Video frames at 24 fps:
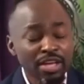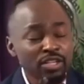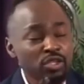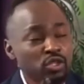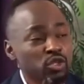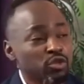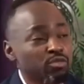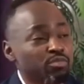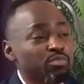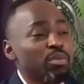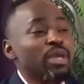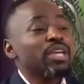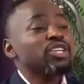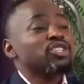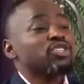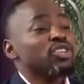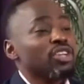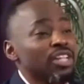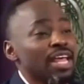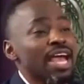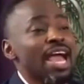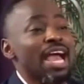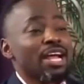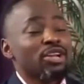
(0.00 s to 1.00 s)
A
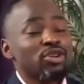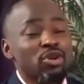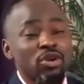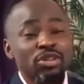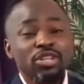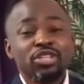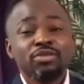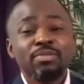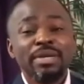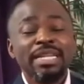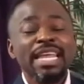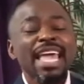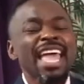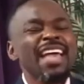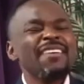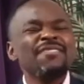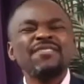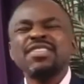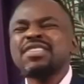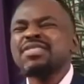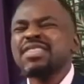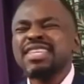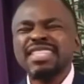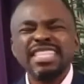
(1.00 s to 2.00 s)
special acknowledgement.
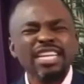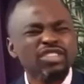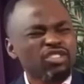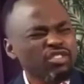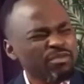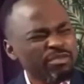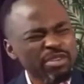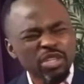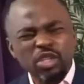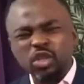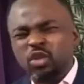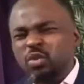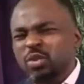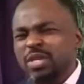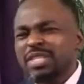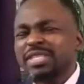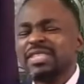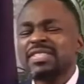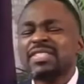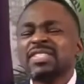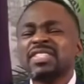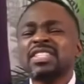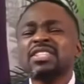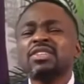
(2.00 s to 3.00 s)
Everything that you've been doing
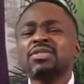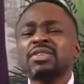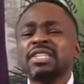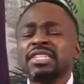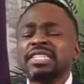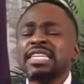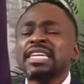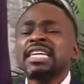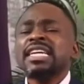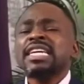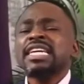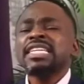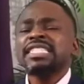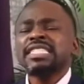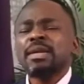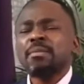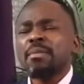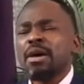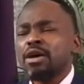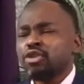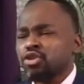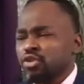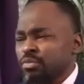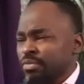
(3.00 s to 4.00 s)
in the secret is
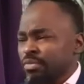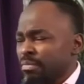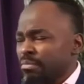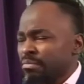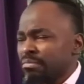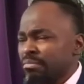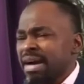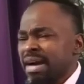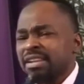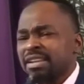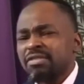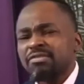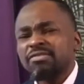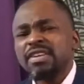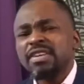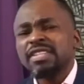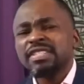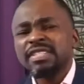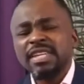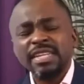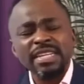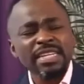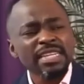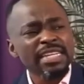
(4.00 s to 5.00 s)
about to be
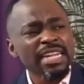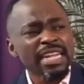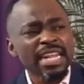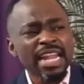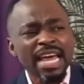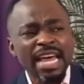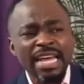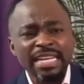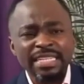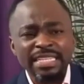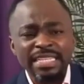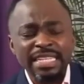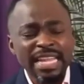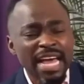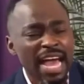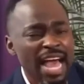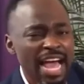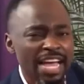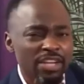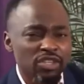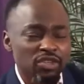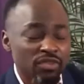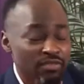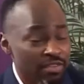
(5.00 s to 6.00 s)
manifested in the light, in the
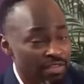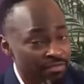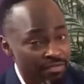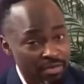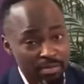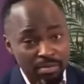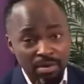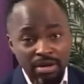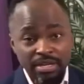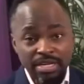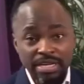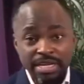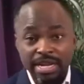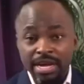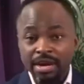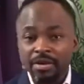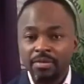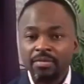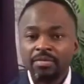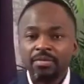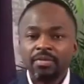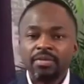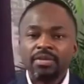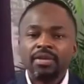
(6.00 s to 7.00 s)
eyes of everybody now.
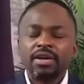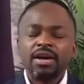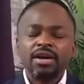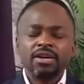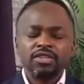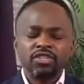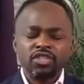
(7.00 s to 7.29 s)
Amen.